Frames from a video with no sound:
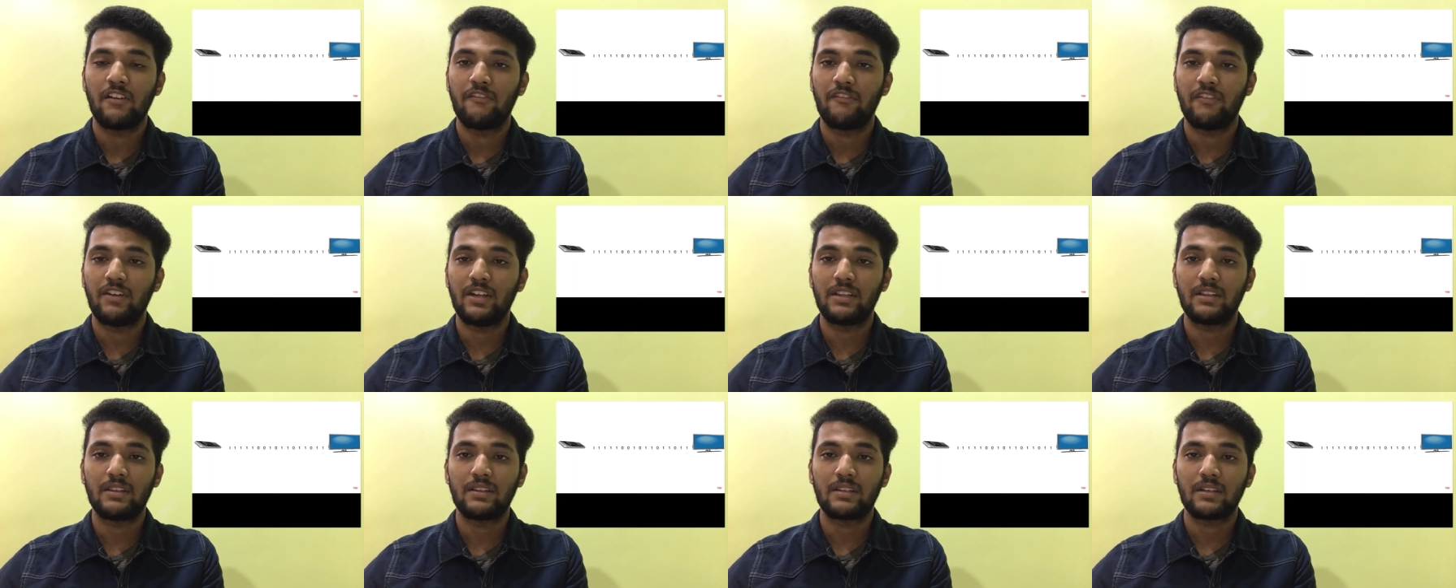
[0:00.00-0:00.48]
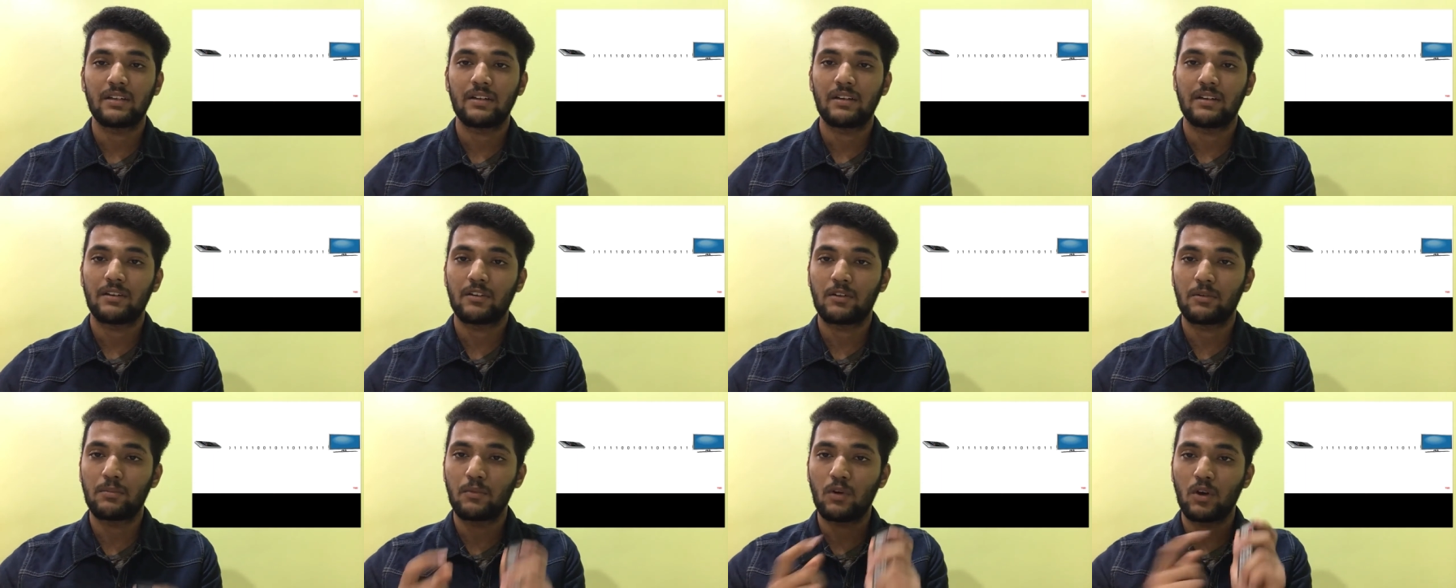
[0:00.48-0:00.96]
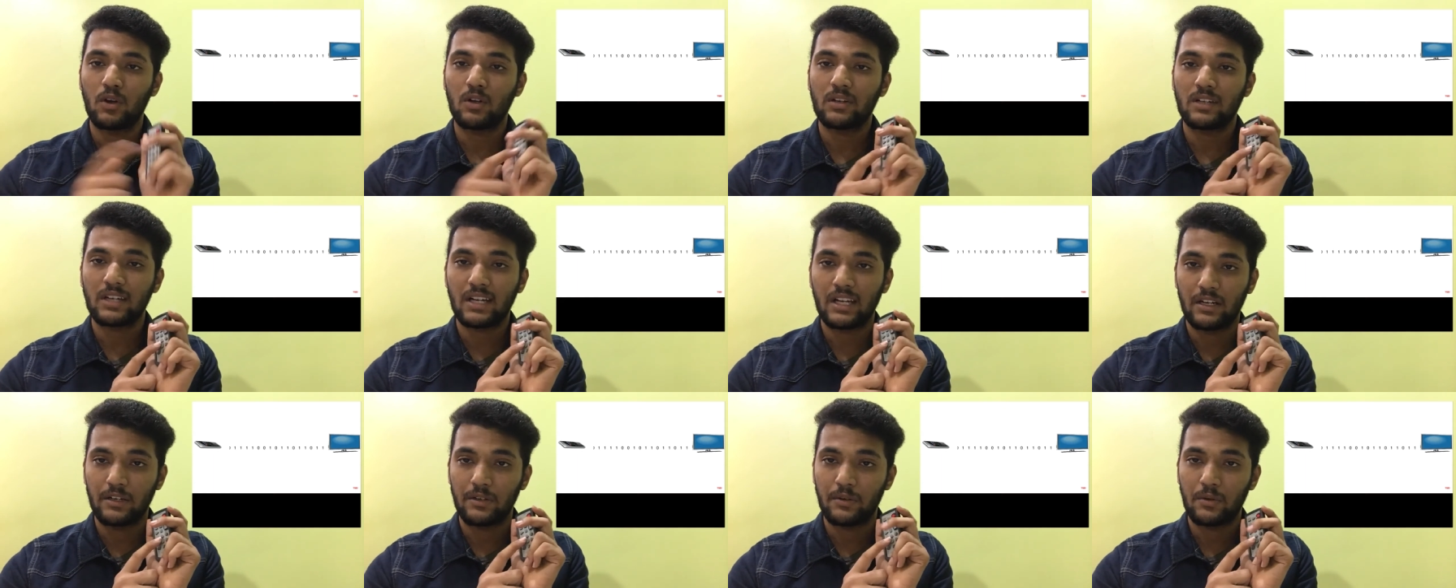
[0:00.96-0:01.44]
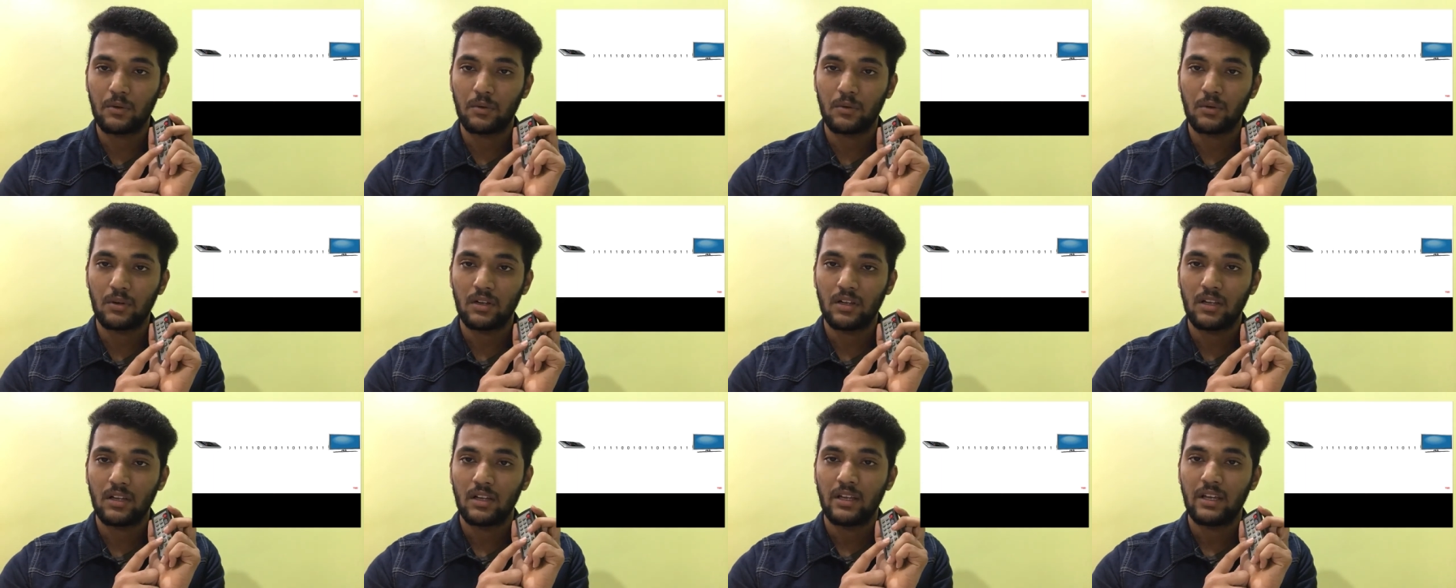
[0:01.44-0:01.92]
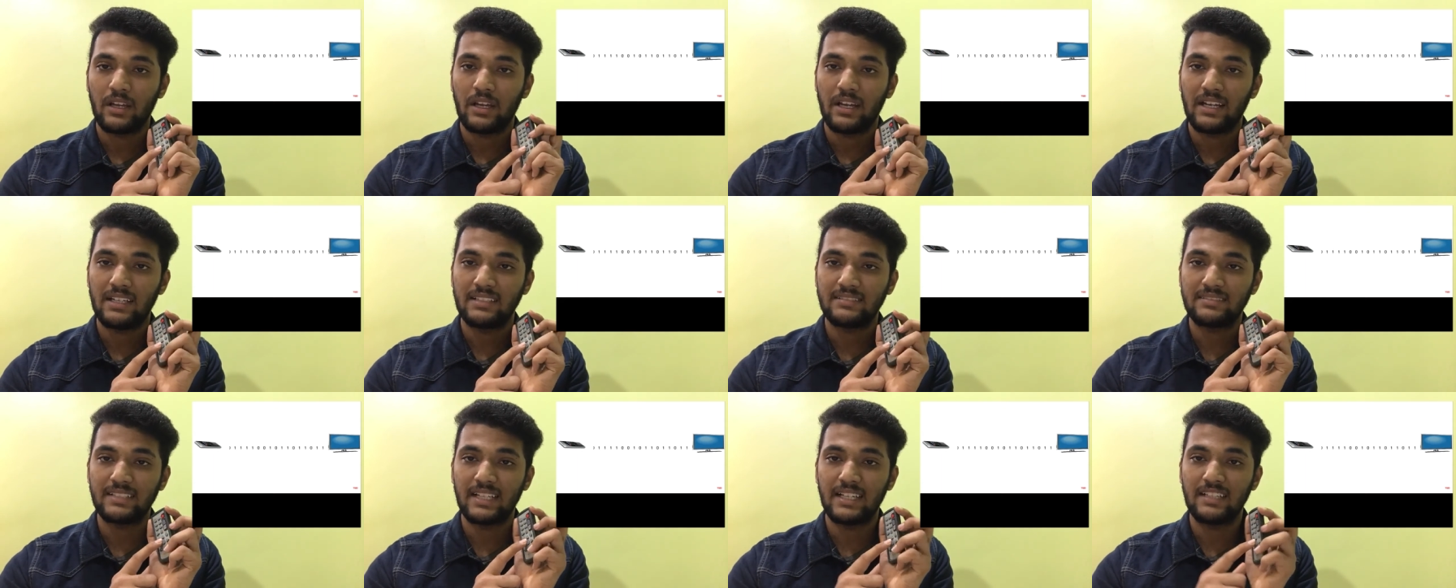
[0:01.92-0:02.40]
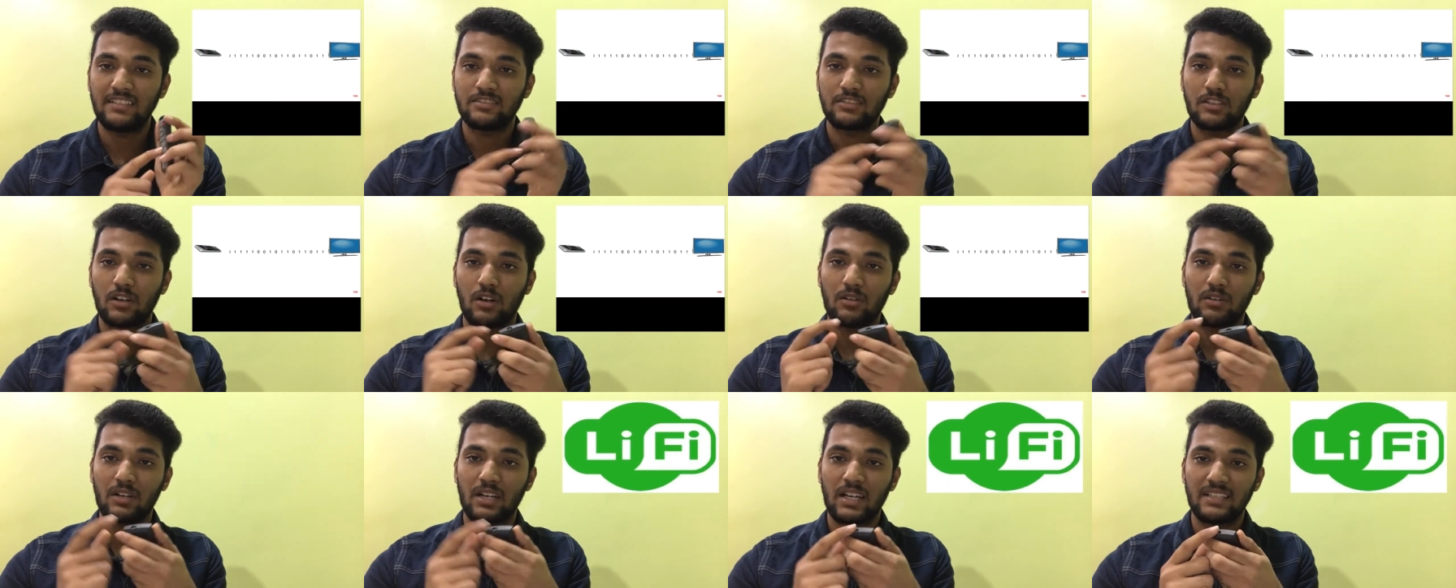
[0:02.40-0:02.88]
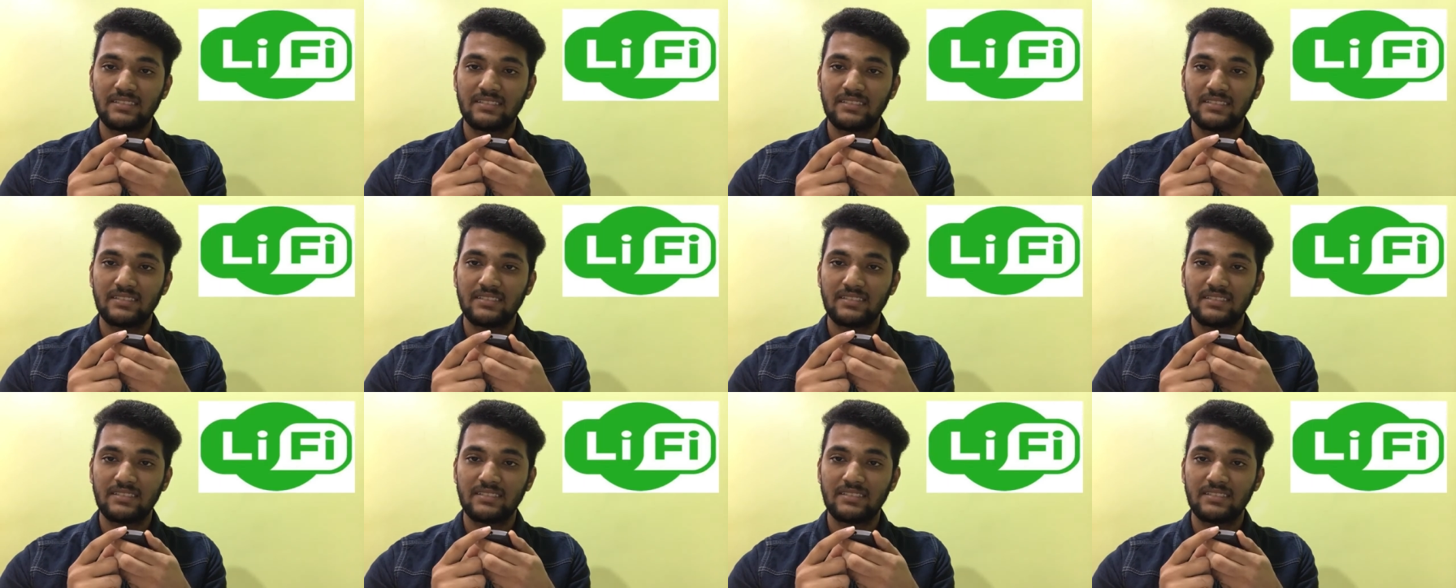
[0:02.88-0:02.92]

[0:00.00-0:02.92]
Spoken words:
with remote control, it sends out